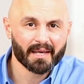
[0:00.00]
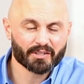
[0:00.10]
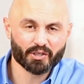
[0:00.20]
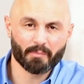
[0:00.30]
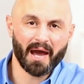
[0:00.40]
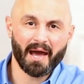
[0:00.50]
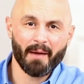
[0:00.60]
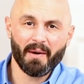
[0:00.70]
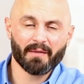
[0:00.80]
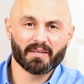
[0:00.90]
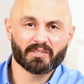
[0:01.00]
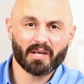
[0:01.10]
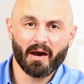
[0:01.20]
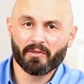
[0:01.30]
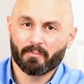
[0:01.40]
And so how about this
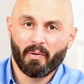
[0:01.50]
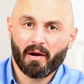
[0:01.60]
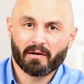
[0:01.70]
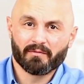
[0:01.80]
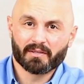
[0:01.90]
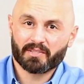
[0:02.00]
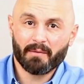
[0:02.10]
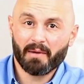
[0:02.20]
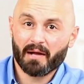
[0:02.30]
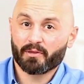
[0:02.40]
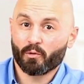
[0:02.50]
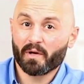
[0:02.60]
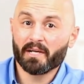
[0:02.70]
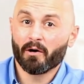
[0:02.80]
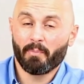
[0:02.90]
other part of us? How about the
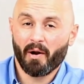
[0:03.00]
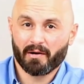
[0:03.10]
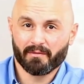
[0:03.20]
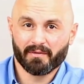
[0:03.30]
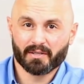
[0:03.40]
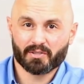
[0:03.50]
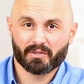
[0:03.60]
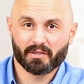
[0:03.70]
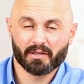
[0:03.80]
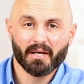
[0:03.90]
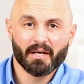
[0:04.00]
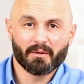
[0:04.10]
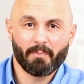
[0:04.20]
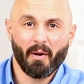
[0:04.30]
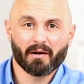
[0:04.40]
real part of us,
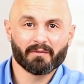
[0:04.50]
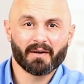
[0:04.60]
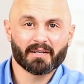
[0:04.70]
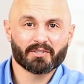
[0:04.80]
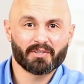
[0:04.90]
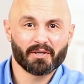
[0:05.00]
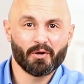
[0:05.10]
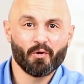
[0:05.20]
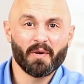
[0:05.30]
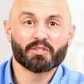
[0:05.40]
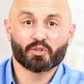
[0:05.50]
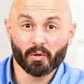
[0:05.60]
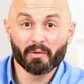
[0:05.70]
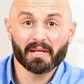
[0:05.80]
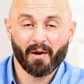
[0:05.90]
the part of us that who we
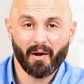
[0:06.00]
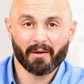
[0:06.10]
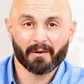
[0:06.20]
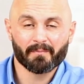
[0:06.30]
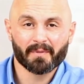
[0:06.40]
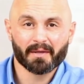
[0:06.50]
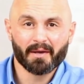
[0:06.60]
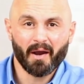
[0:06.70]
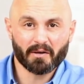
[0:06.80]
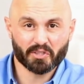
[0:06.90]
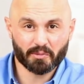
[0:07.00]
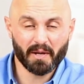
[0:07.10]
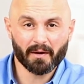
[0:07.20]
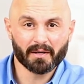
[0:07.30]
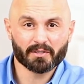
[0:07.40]
truly are? Our
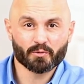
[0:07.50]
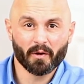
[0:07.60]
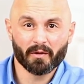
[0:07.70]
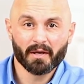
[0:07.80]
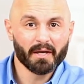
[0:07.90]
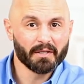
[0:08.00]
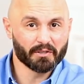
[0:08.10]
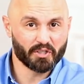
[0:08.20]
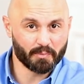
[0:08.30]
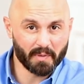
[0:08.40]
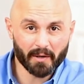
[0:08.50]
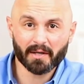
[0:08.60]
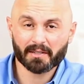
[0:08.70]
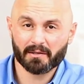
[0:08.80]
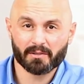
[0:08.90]
spirits. Well, your
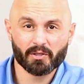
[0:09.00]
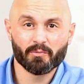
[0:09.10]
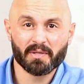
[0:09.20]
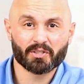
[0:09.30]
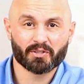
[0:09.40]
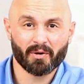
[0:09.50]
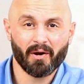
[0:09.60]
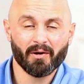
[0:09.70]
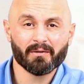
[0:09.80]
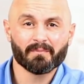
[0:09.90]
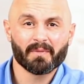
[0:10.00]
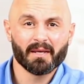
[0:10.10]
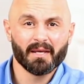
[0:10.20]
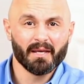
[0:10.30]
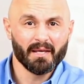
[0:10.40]
spirit can too be strong.
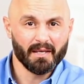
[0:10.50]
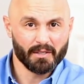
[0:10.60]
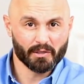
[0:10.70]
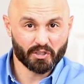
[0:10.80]
Your